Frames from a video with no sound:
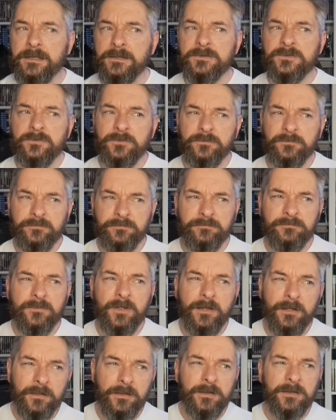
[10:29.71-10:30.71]
Sort of
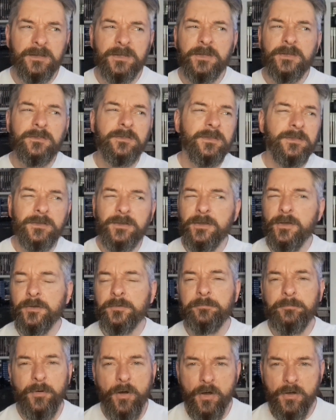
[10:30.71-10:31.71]
the
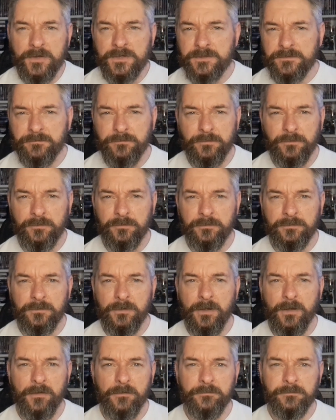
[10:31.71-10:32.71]
odd box full
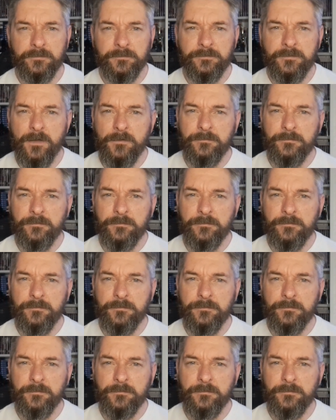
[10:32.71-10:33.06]
of